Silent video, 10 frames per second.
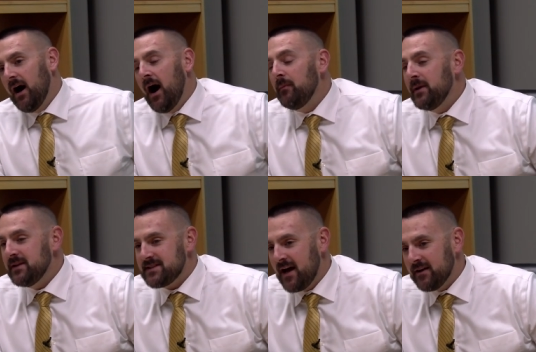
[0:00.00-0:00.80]
I
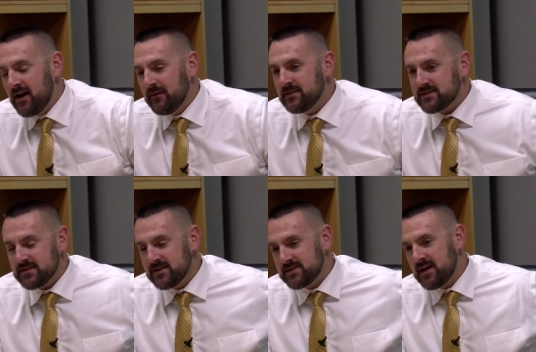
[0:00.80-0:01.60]
mean, talent
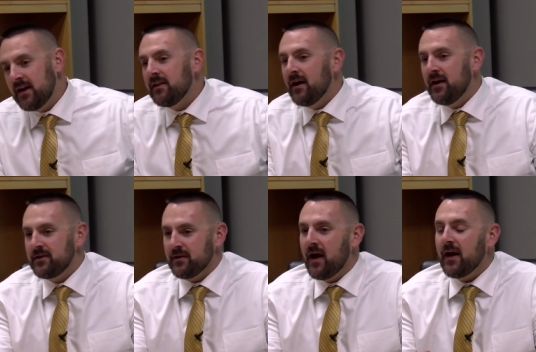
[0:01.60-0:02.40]
obviously is kind of the
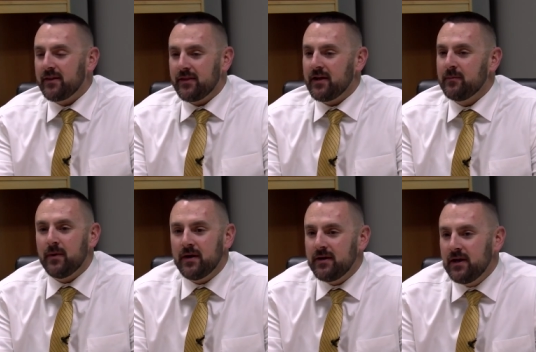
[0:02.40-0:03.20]
underlying thing,
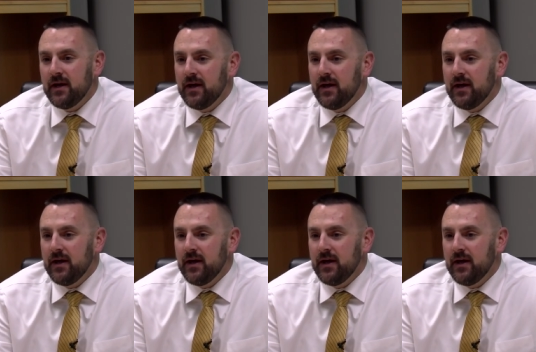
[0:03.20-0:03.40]
but